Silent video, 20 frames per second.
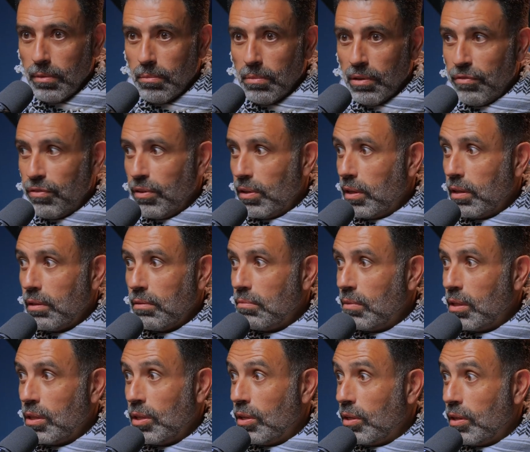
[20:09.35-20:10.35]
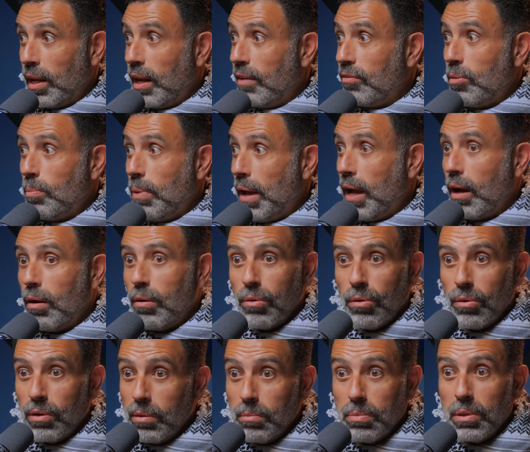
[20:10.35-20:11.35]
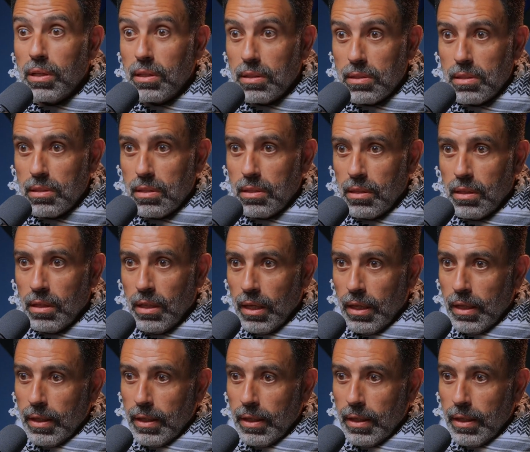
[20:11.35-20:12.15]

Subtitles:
but feel, don't have the power or impotence to,